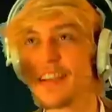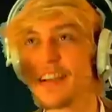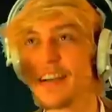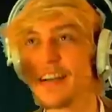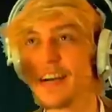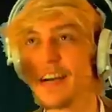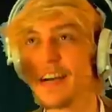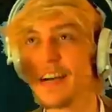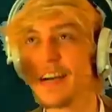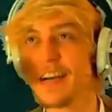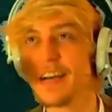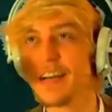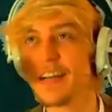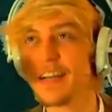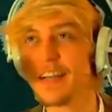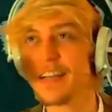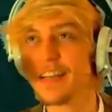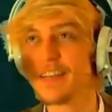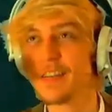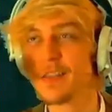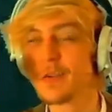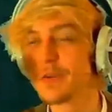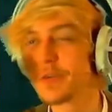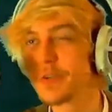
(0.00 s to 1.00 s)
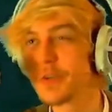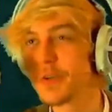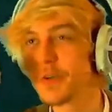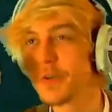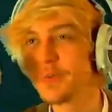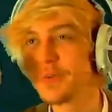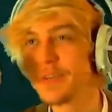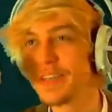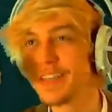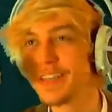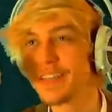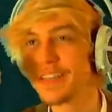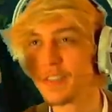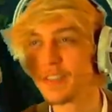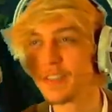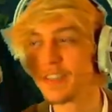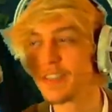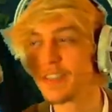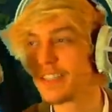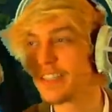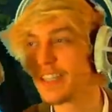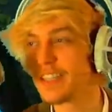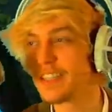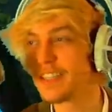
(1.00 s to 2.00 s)
and you show me
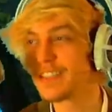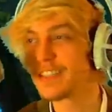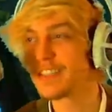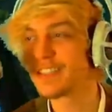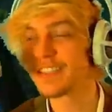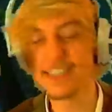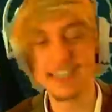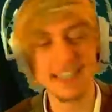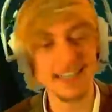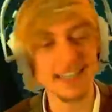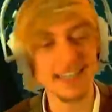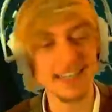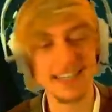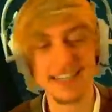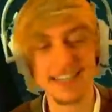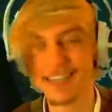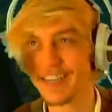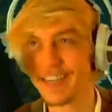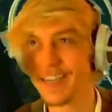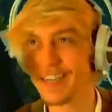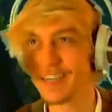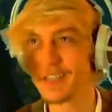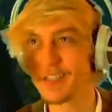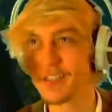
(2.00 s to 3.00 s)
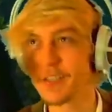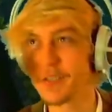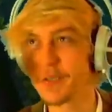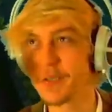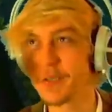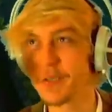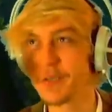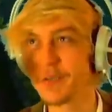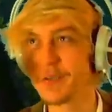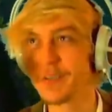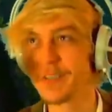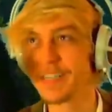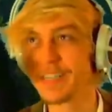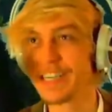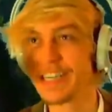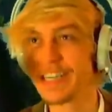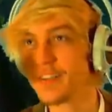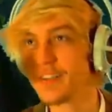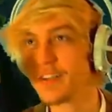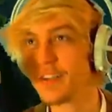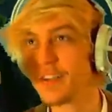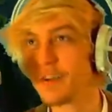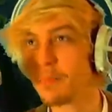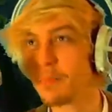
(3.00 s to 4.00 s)
the real skill, and I show you
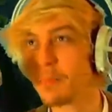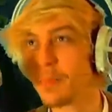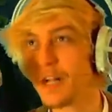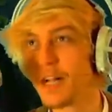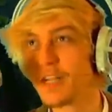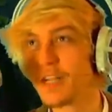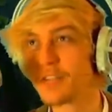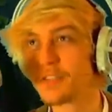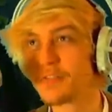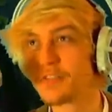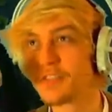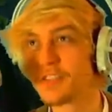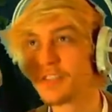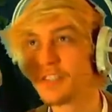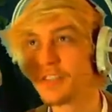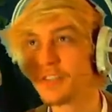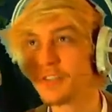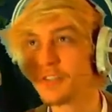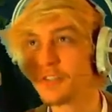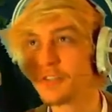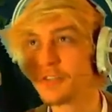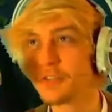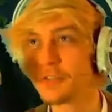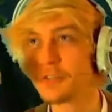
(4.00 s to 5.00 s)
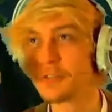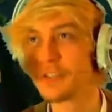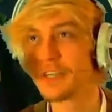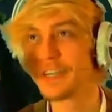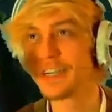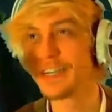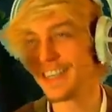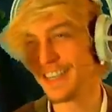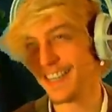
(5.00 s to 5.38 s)
the balls of steel Duke.